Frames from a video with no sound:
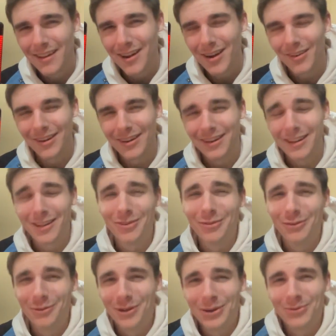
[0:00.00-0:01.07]
Alright, hello
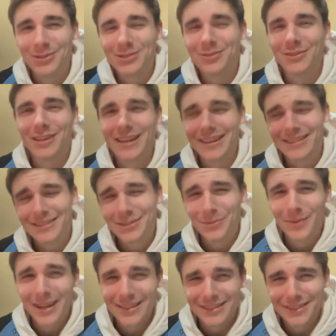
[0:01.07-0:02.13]
everyone, what's going on? It's
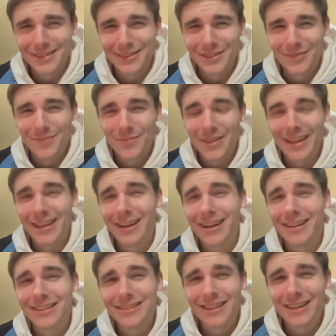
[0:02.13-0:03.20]
Tubasa here, and I
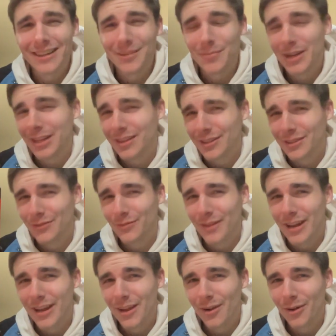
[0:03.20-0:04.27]
decided to make this
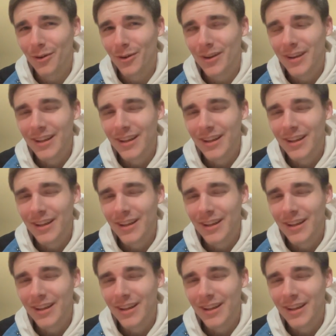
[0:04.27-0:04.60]
video